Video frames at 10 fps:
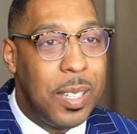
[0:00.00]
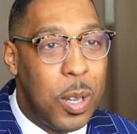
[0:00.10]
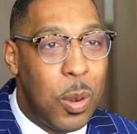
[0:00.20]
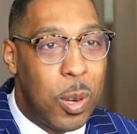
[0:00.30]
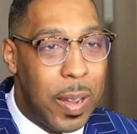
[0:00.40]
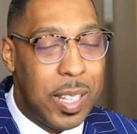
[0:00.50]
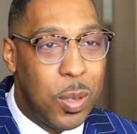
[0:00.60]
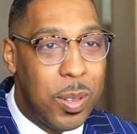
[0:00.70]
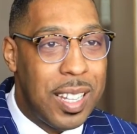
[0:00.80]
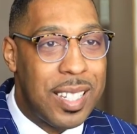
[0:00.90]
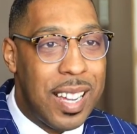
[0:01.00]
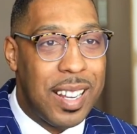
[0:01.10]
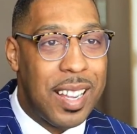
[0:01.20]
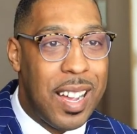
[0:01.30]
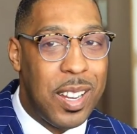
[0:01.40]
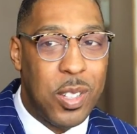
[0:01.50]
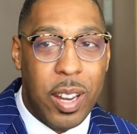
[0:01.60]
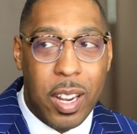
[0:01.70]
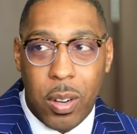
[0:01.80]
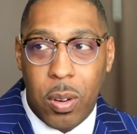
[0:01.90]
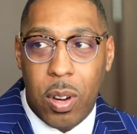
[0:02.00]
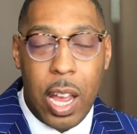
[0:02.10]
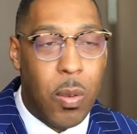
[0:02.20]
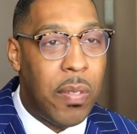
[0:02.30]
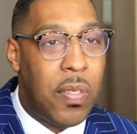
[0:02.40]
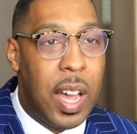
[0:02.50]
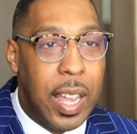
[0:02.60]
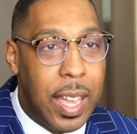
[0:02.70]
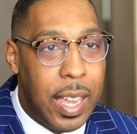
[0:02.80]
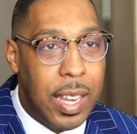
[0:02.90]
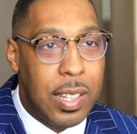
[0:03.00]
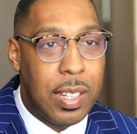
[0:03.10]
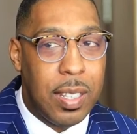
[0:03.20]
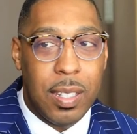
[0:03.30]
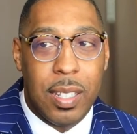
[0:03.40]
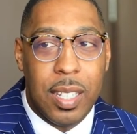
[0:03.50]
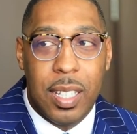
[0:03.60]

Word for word: you know, what do I do when I sign a contract, or how do I find an agent,